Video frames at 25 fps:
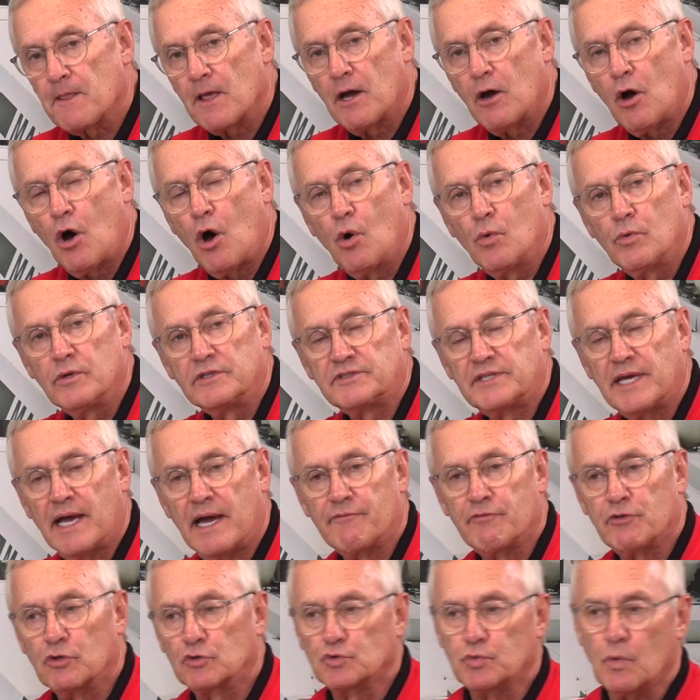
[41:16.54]
always
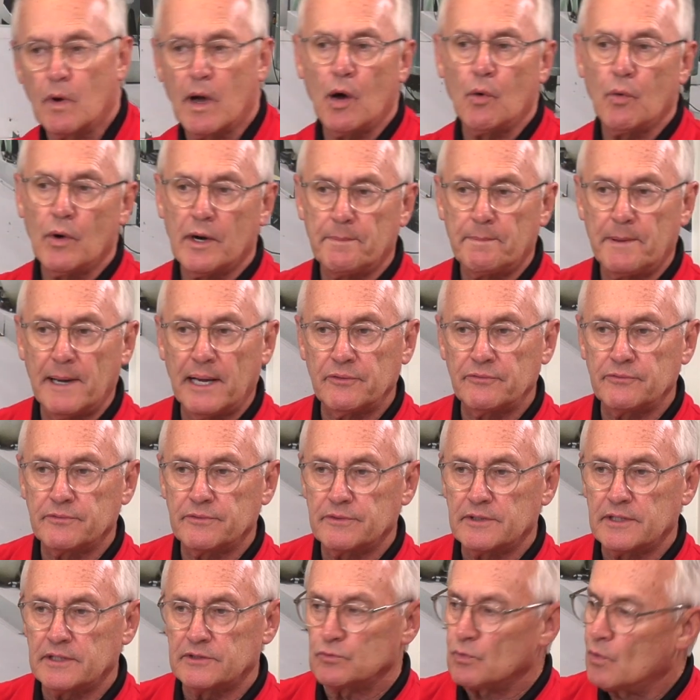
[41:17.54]
have those, well, what about
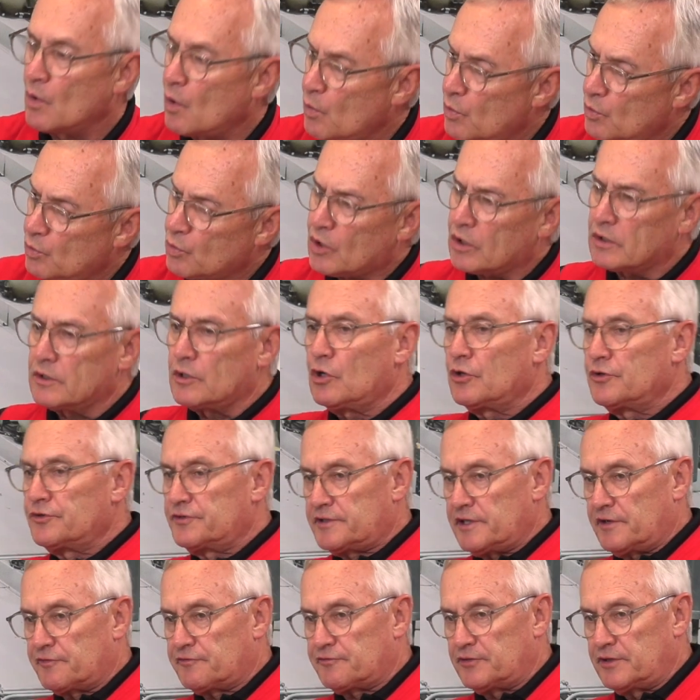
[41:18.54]
this? Well, we're a little
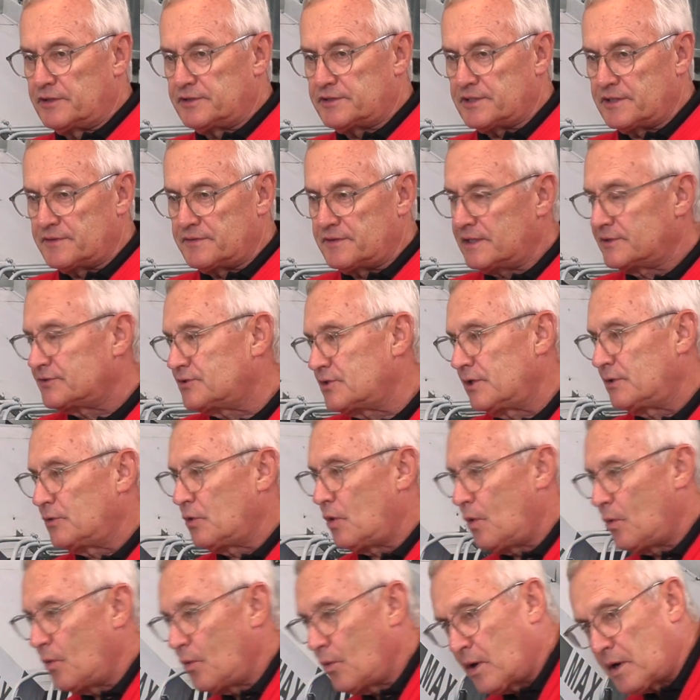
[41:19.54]
different in this,
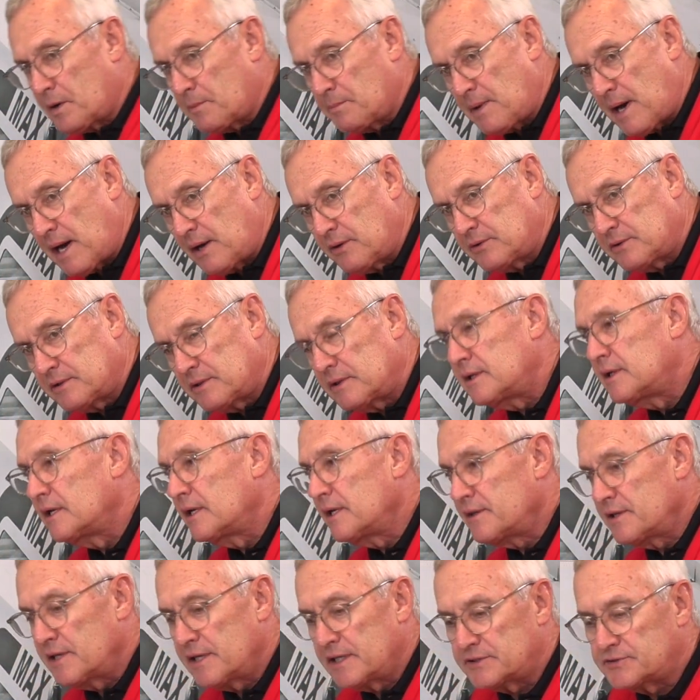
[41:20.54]
what about
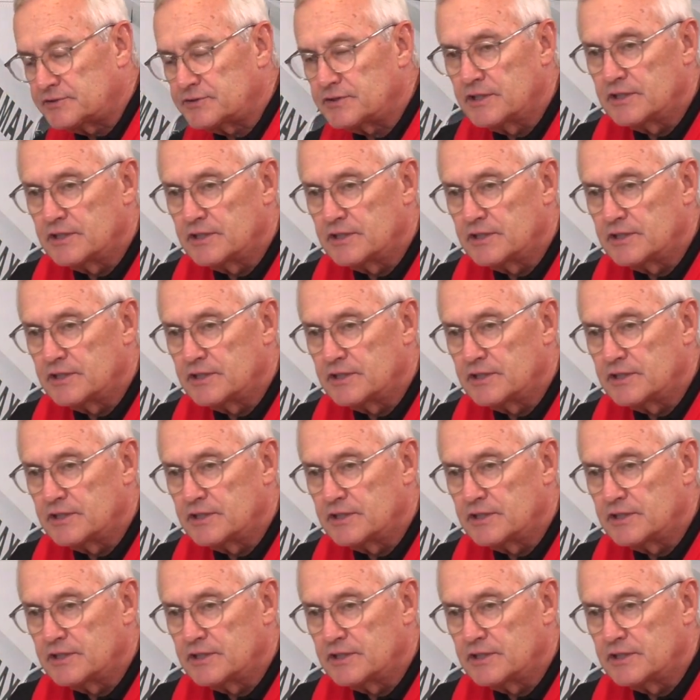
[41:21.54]
this?